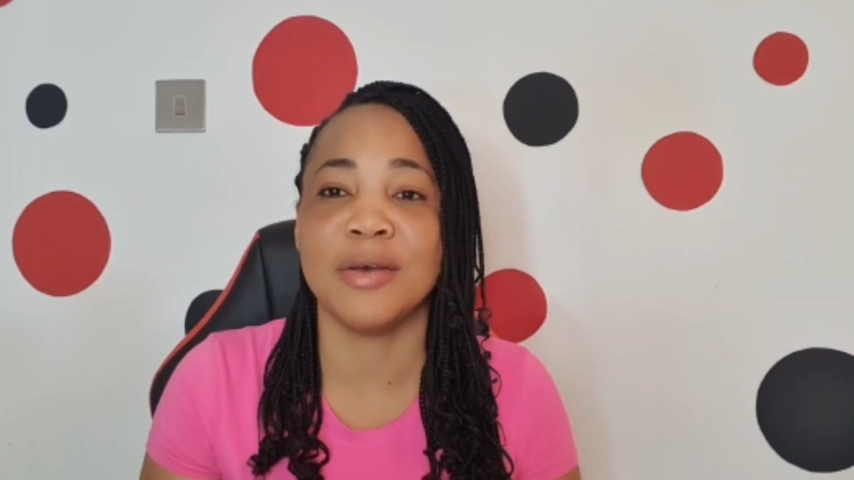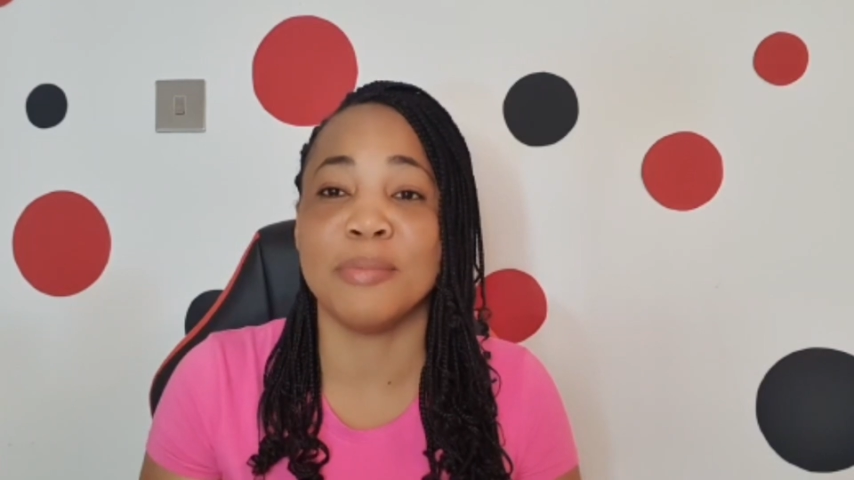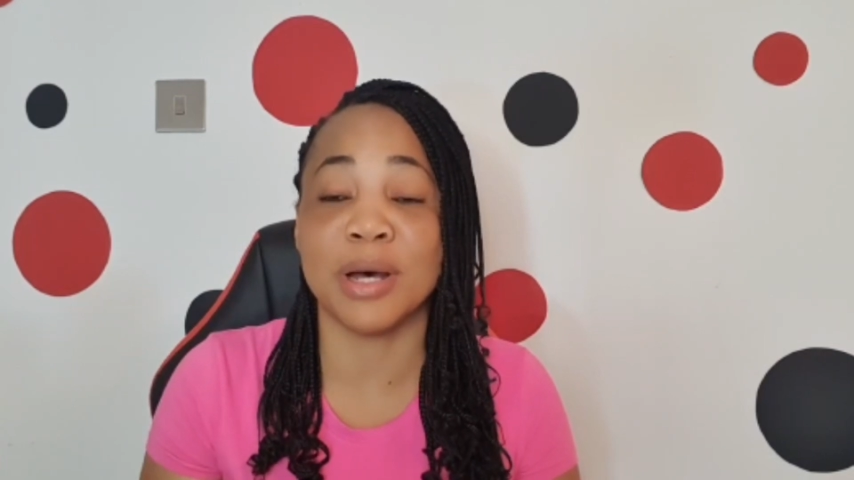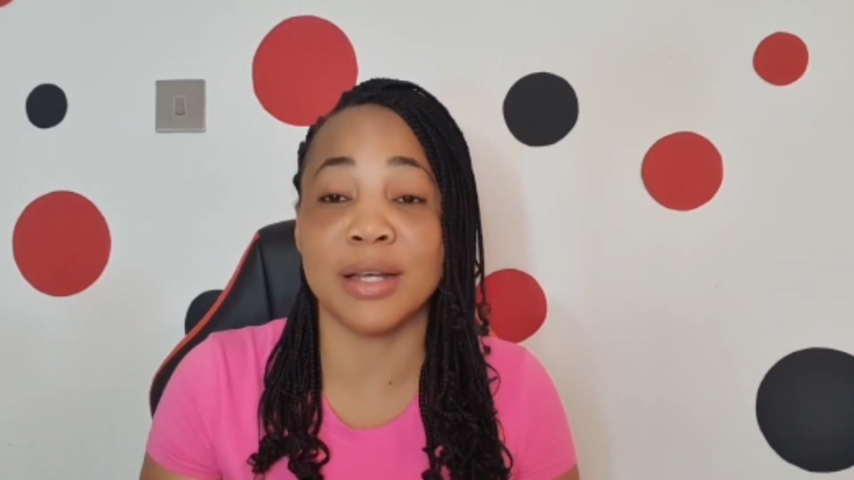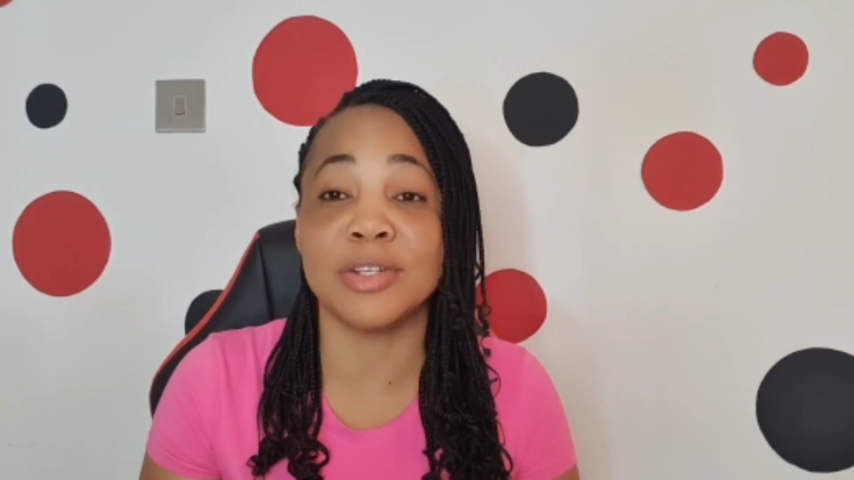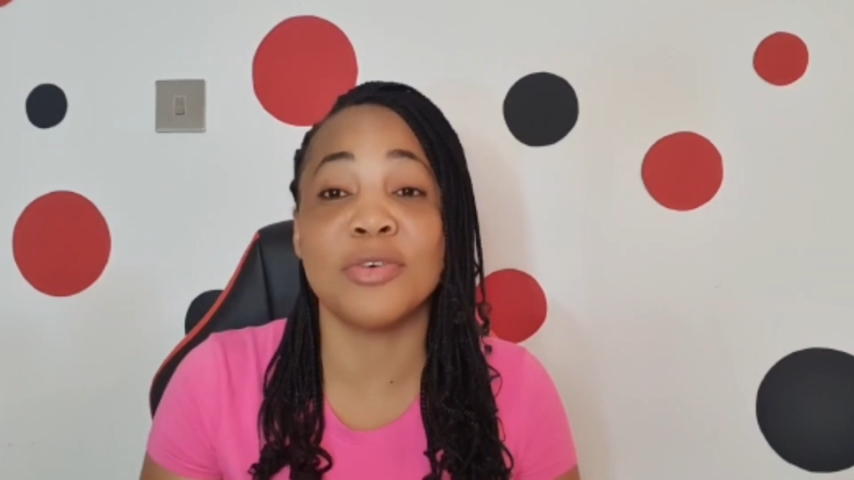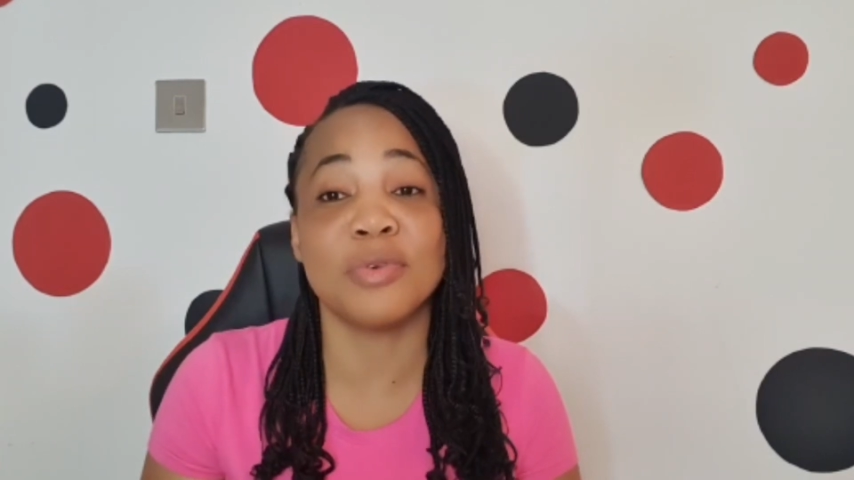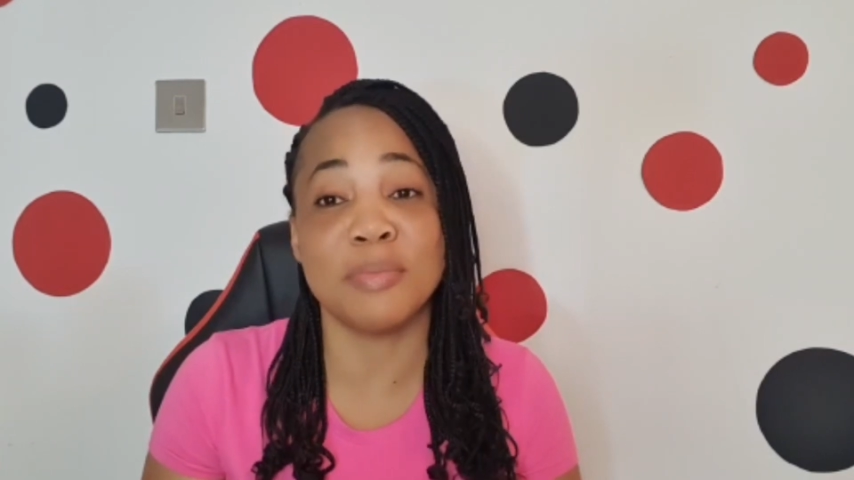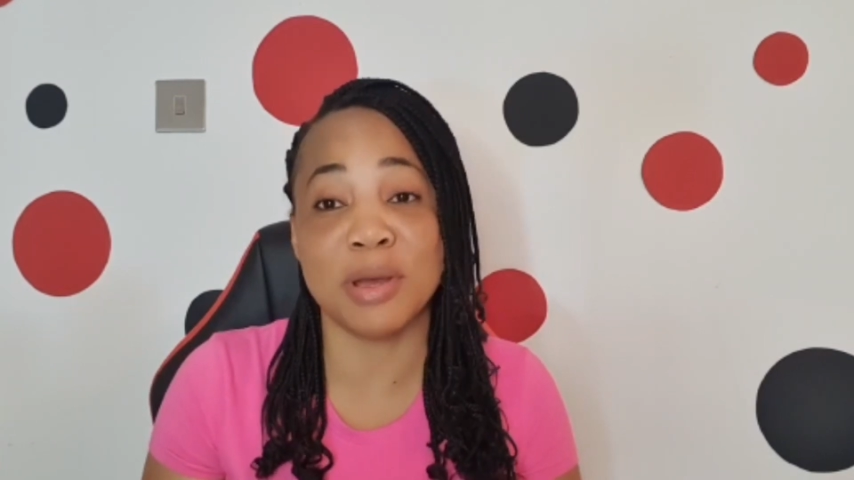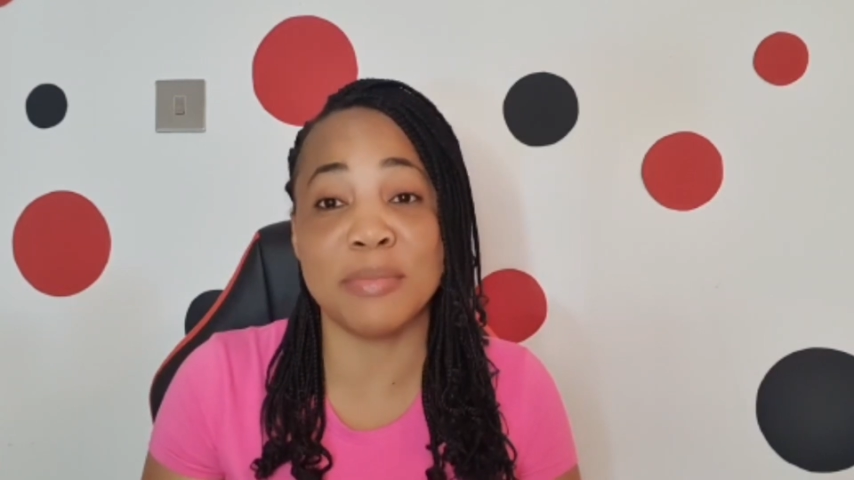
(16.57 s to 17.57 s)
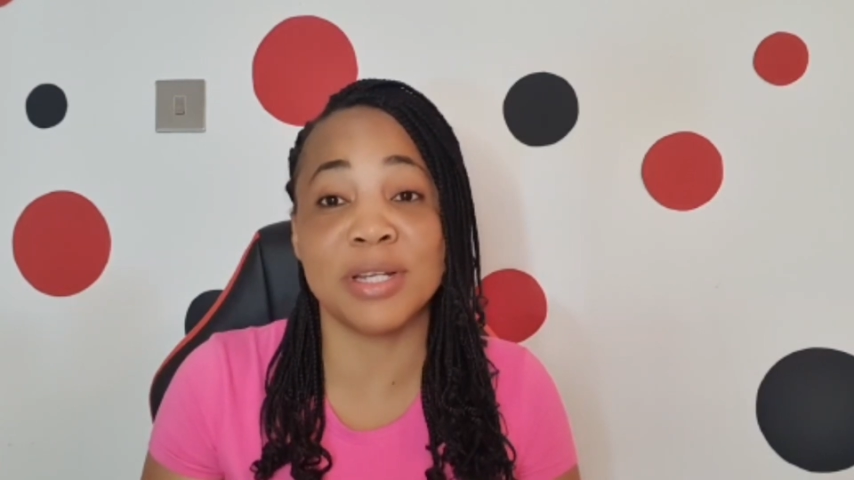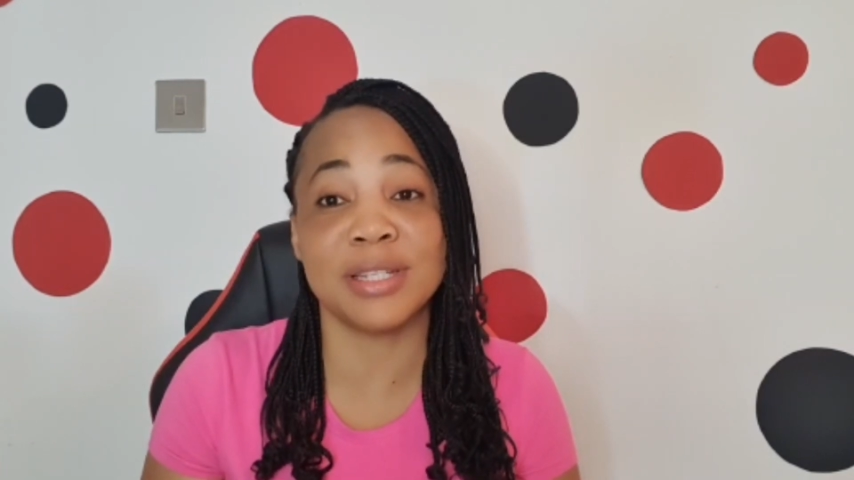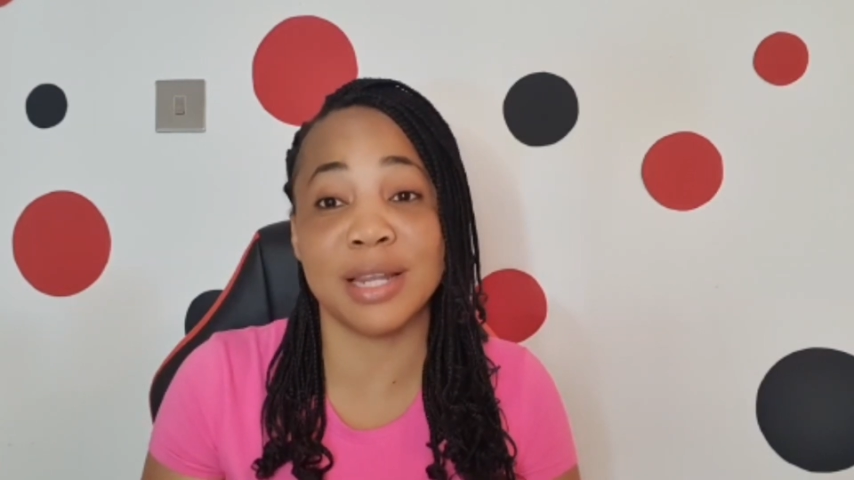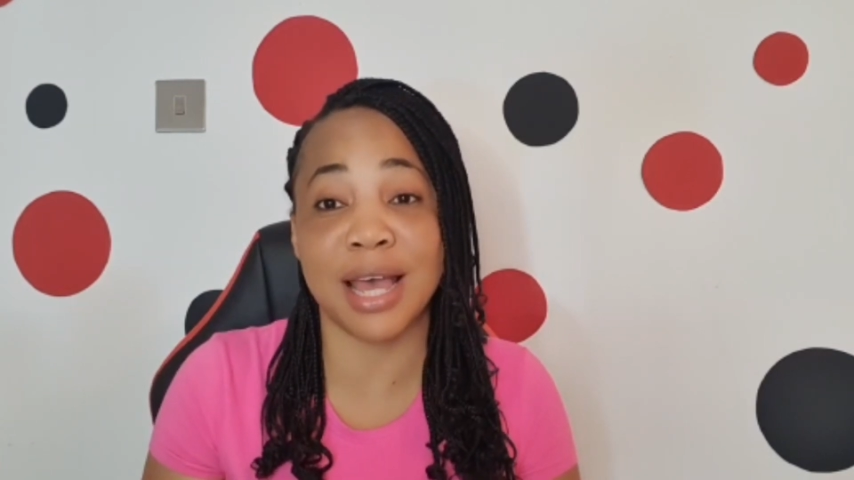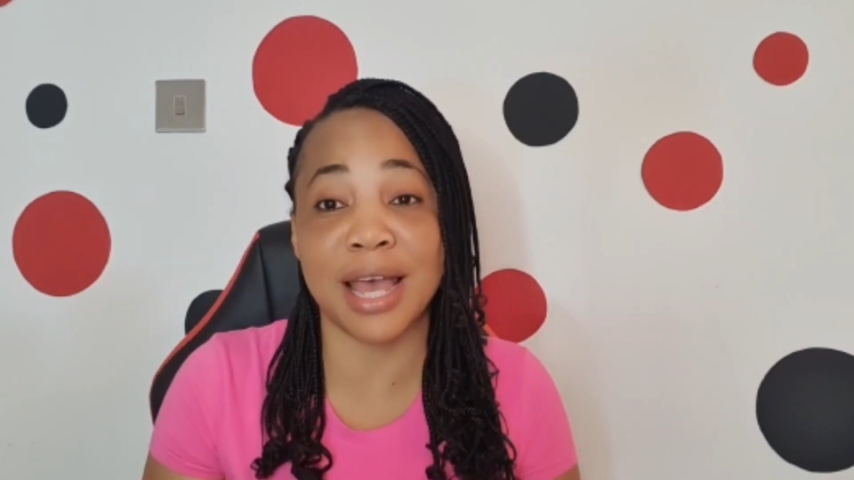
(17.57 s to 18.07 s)
But remember
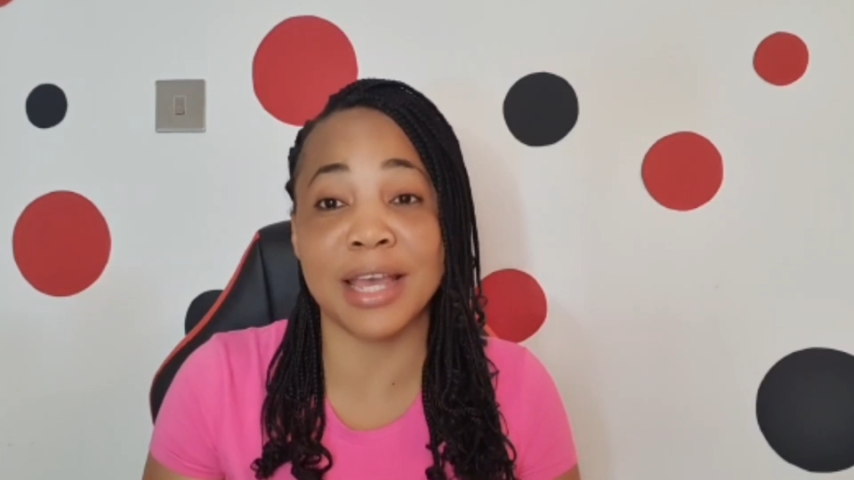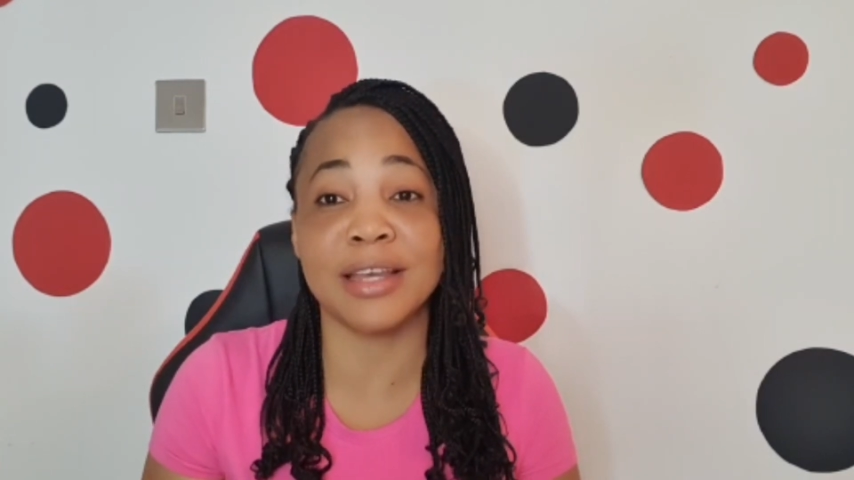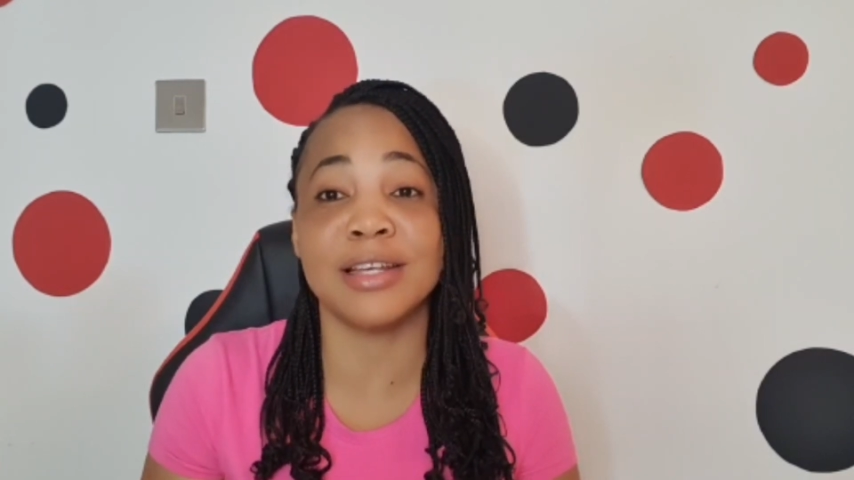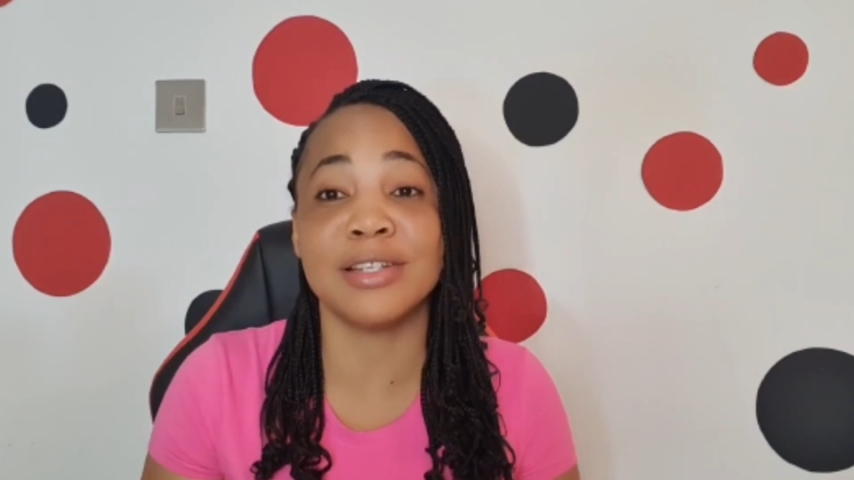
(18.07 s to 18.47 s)
to like,